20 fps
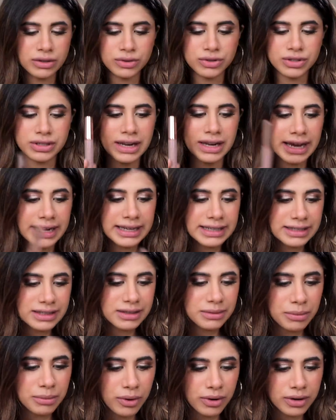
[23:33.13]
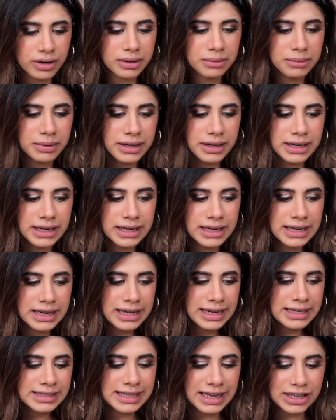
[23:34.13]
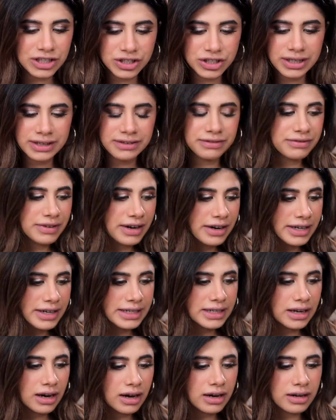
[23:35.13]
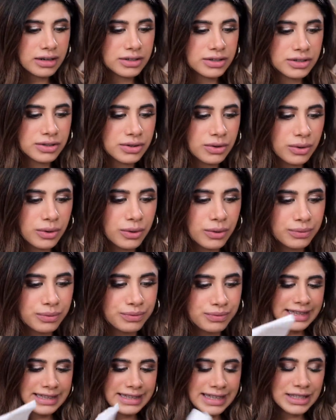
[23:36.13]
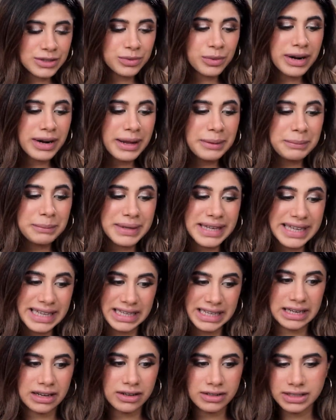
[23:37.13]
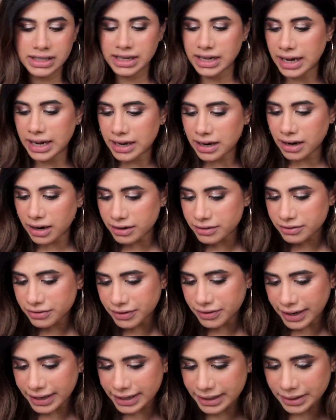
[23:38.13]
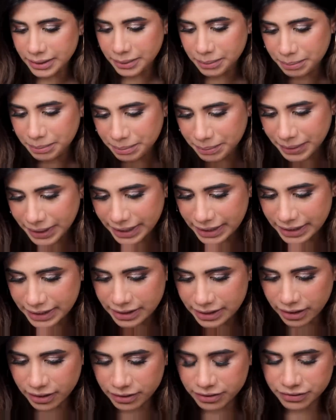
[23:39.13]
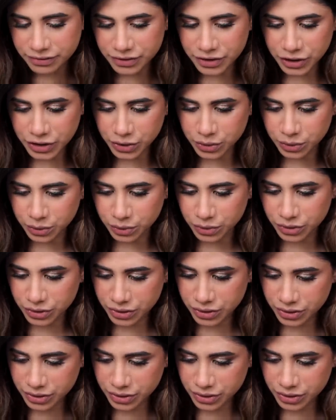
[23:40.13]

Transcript: looks light in the bottle, but it's actually very dark. So that's what I mean. I was like, I can't find a pale enough nude.